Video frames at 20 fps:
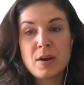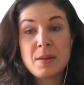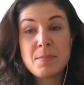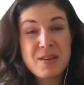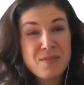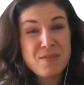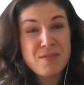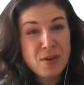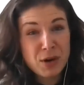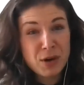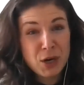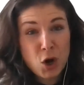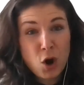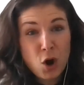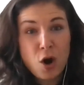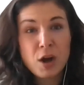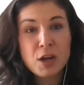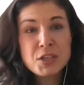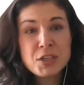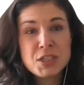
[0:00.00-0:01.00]
be very
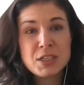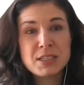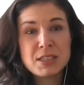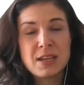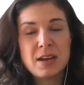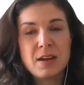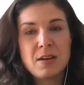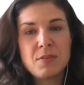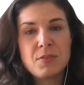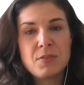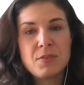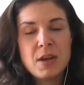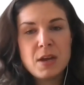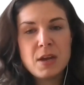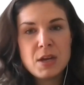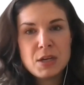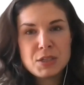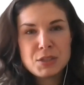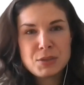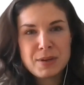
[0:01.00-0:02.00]
conscious of.
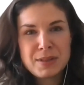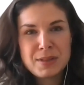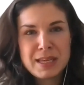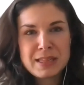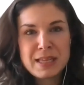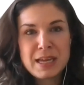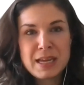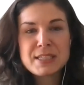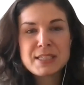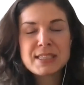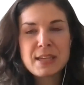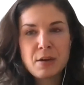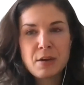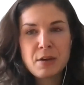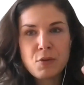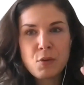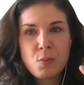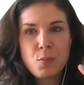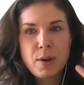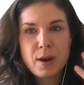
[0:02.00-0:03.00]
So I think that
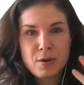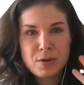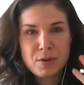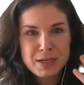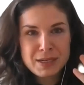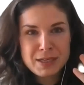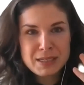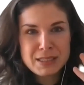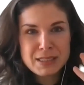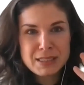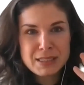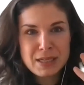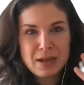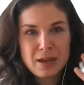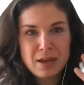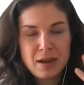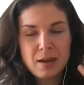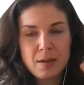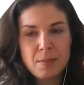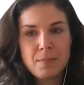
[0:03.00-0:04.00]
self-awareness
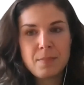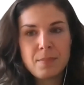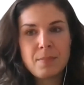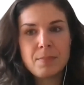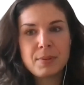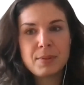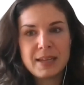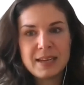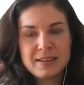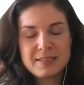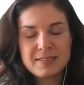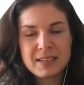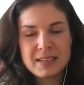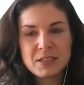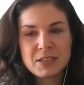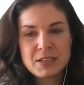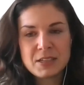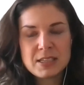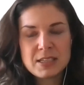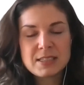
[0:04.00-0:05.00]
plays
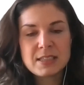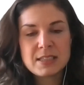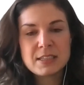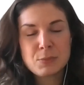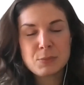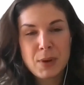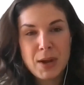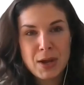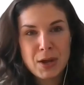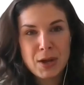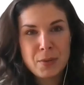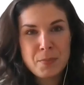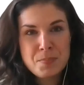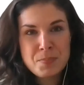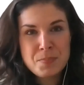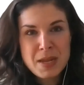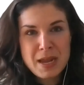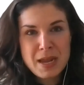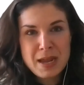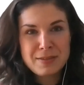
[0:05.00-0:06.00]
into this as well.
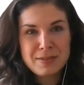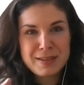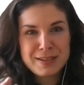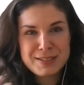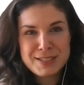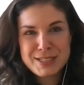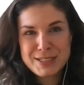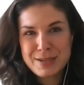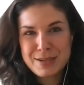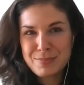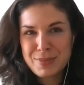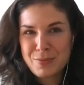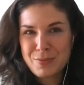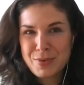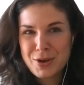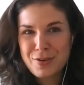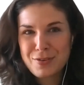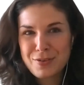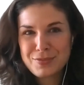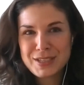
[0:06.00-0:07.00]
And this is something we
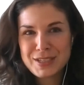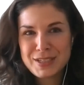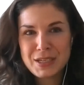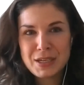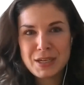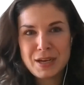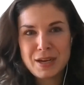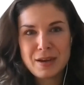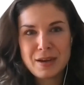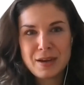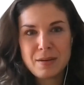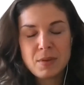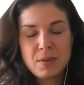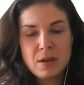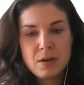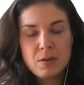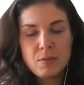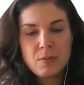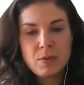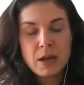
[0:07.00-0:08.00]
often,
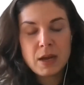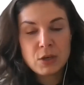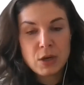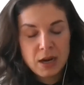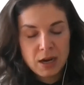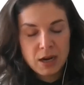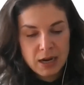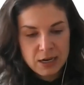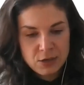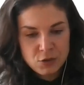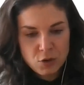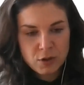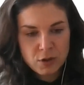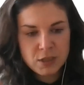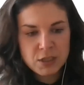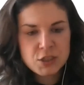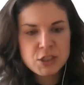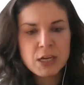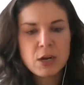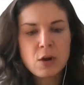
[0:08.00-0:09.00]

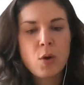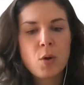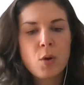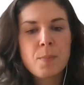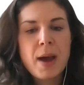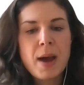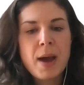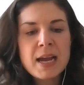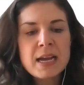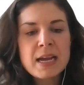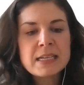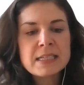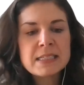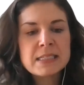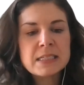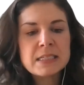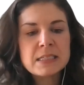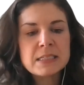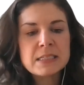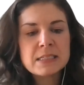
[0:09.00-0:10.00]
acknowledging our own
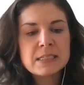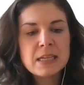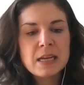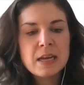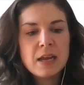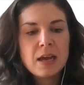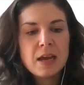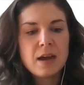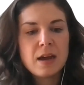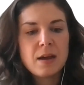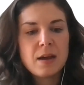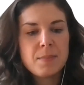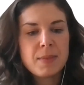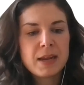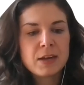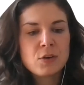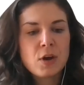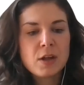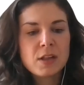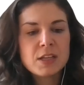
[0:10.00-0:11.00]
biases,
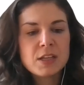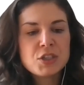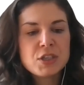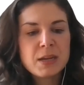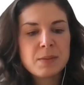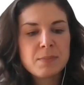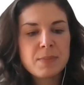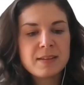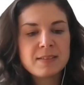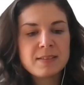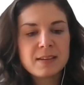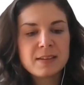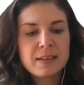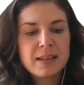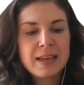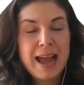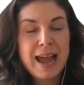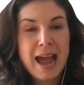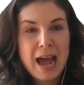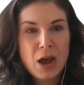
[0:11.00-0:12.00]
acknowledging basically
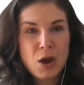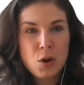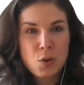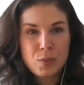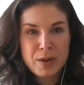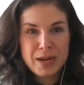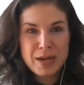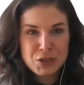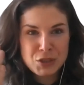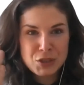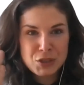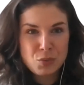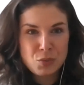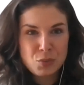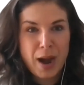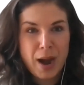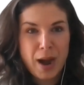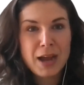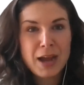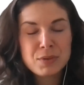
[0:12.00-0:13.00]
how we
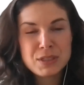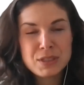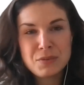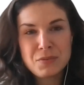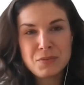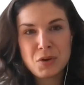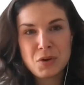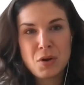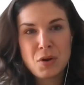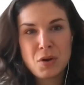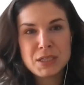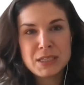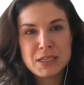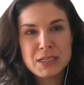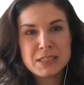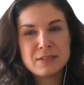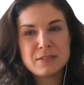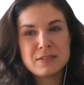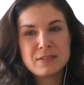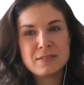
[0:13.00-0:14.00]
interact with different
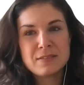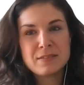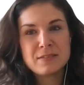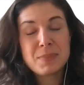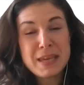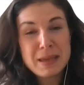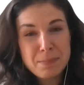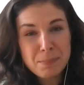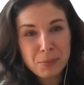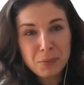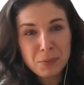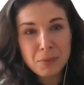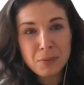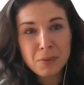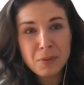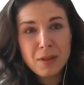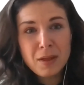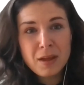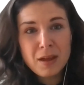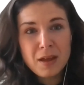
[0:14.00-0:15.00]
audiences of
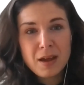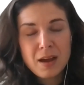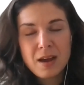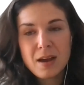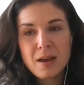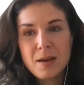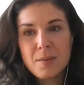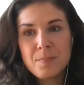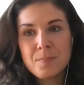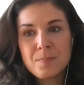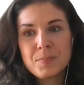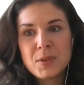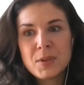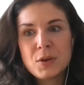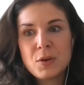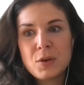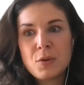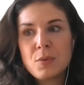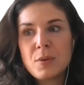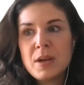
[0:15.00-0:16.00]
people.
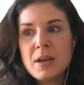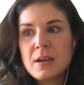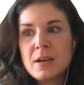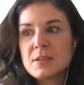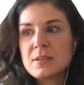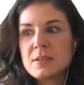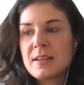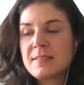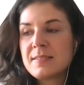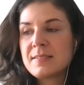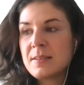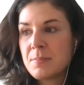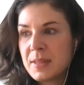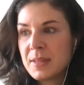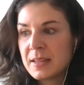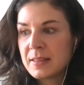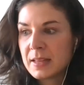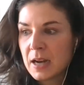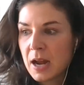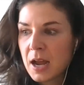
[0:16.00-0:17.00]
That's
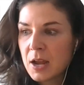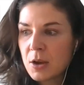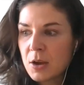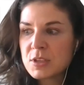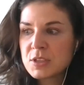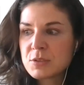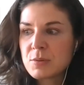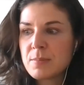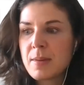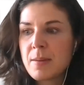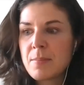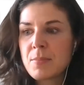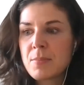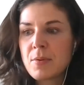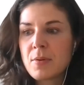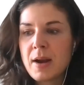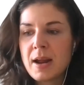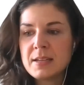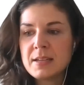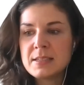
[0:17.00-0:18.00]
something that I always
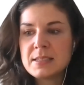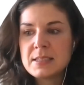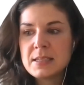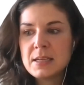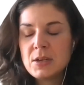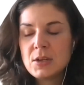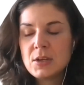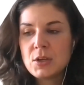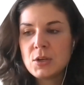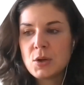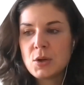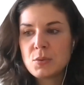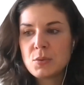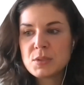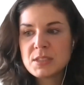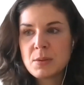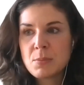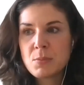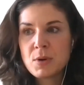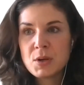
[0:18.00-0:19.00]
remember as,
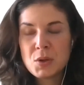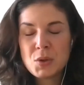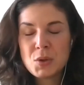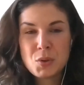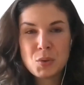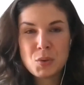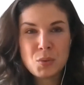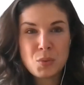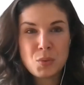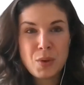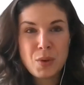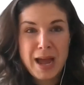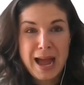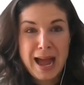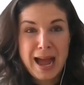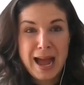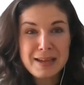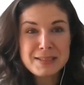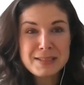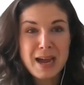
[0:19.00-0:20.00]
someone who
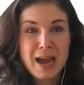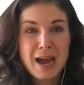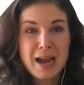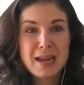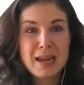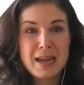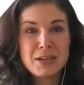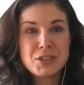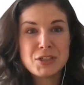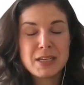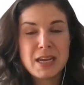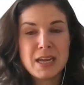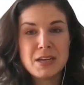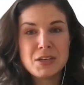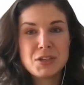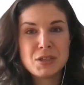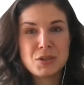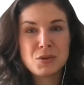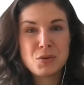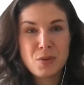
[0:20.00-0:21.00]
has a high
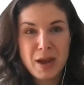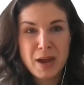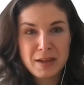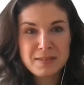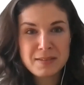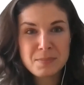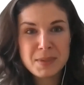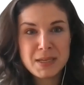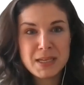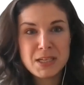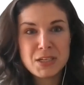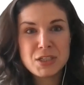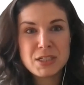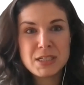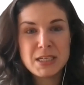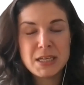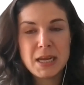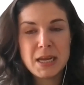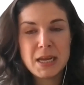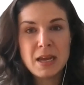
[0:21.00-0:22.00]
education, who has a
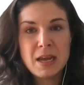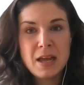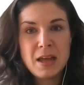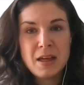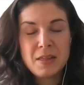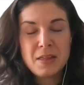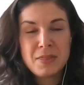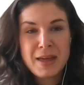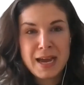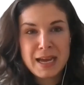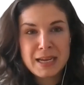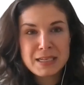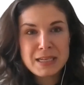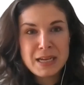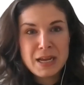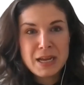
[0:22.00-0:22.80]
PhD, that,